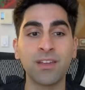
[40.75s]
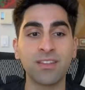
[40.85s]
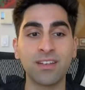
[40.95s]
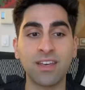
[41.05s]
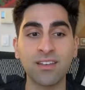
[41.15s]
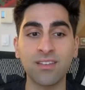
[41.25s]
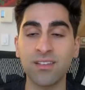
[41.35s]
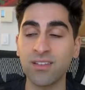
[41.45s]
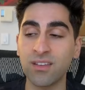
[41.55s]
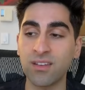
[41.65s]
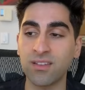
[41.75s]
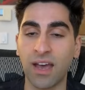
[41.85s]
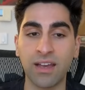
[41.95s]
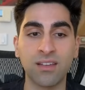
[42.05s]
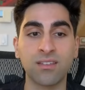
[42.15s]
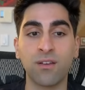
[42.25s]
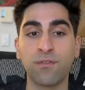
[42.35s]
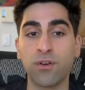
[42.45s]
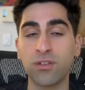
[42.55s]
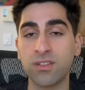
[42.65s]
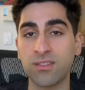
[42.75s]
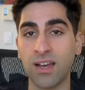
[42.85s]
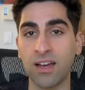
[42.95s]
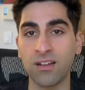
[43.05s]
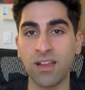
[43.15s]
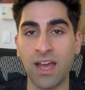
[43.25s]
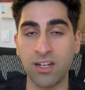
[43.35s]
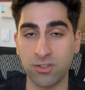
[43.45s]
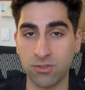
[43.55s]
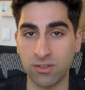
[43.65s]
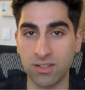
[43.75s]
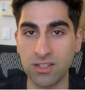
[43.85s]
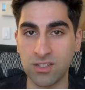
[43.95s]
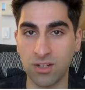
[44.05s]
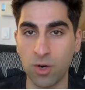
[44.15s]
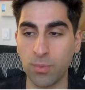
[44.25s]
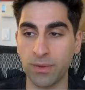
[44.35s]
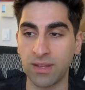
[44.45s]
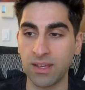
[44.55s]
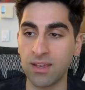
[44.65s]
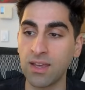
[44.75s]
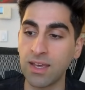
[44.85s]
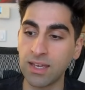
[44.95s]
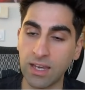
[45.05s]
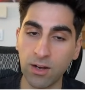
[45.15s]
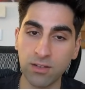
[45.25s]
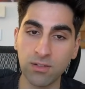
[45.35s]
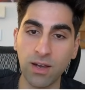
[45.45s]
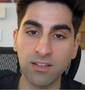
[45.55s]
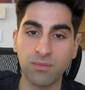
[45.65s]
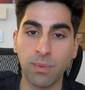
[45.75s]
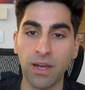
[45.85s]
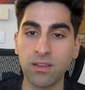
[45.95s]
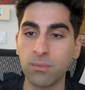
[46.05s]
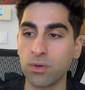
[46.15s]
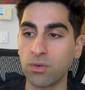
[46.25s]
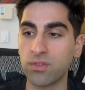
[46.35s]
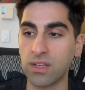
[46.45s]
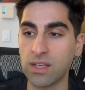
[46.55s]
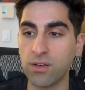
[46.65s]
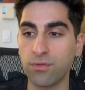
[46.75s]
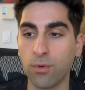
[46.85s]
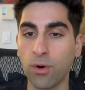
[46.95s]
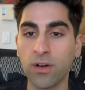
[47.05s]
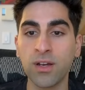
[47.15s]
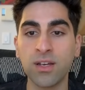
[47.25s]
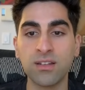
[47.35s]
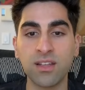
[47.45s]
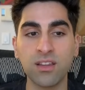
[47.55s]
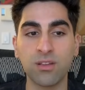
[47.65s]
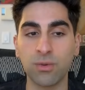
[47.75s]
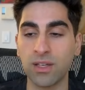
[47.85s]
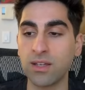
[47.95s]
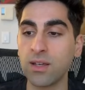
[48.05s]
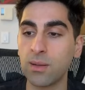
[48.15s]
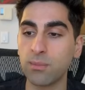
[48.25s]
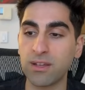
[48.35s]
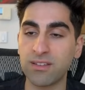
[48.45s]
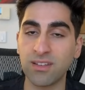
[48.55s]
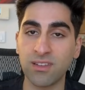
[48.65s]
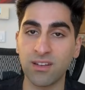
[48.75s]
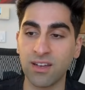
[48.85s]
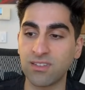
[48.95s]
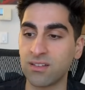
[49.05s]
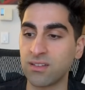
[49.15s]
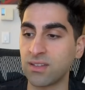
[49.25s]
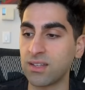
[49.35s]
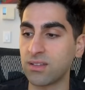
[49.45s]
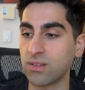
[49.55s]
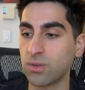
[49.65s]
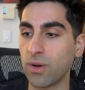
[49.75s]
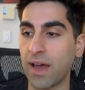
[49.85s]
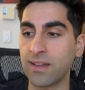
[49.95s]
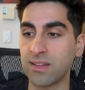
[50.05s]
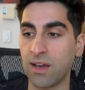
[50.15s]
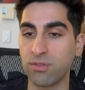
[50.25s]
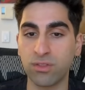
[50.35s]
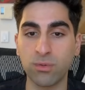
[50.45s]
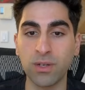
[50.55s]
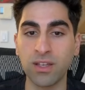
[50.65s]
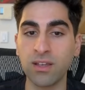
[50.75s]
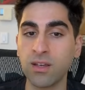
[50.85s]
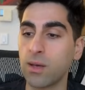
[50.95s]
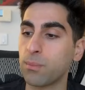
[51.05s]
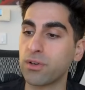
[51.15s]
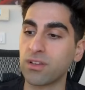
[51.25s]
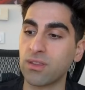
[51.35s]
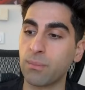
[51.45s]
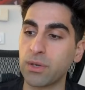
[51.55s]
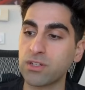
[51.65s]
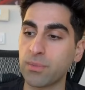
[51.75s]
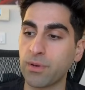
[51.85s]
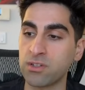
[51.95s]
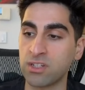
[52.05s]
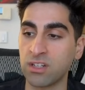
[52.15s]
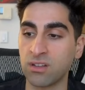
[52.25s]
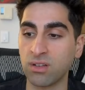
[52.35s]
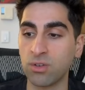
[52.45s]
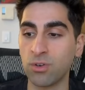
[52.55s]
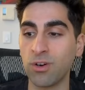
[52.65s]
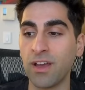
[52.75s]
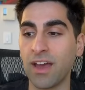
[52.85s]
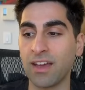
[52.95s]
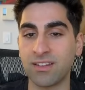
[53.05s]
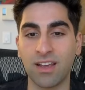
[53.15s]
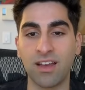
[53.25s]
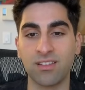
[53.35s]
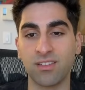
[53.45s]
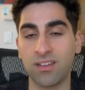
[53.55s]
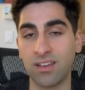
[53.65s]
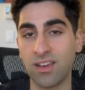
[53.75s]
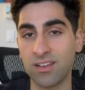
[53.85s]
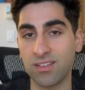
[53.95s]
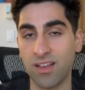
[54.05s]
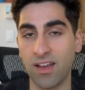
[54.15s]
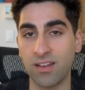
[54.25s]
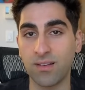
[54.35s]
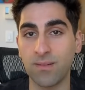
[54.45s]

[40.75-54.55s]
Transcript: The King's Indian attack is a versatile and strategic opening characterized by the moves e4, d3, placing the knights on d2 and f3, putting the bishop on g2, and castling kingside.